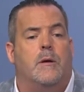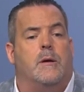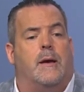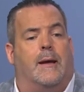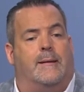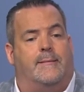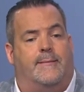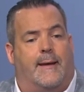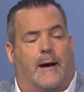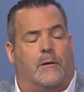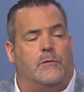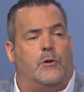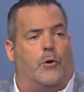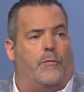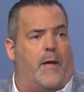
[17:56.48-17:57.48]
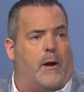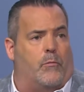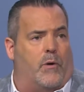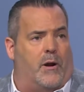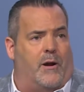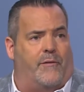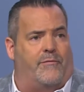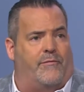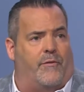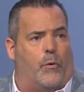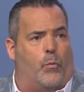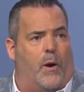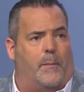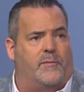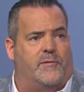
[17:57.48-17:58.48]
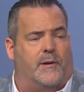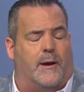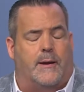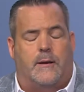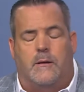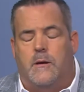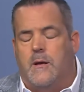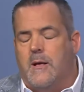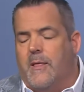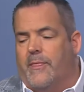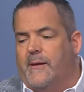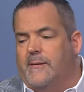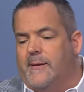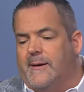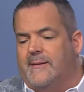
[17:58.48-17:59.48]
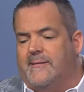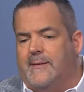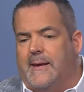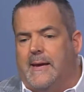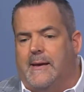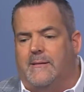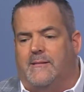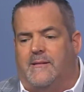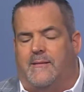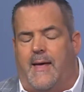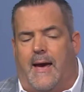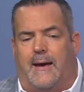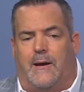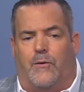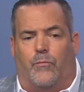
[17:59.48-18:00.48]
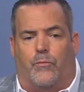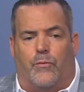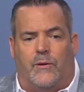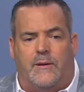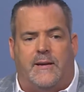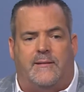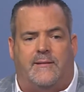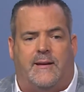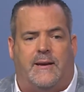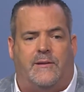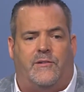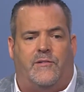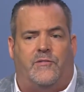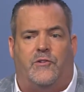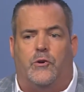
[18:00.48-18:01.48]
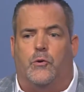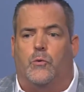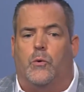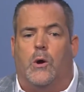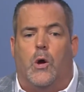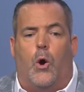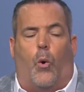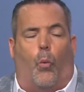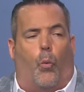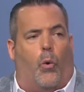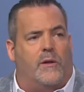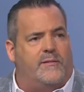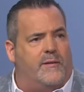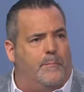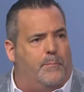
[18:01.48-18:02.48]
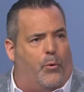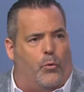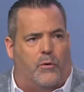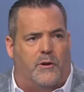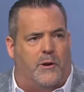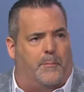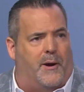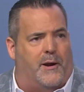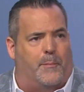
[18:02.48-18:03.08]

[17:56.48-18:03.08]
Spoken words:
and download that right off of our website. The nice thing is that it really teaches you what's important about a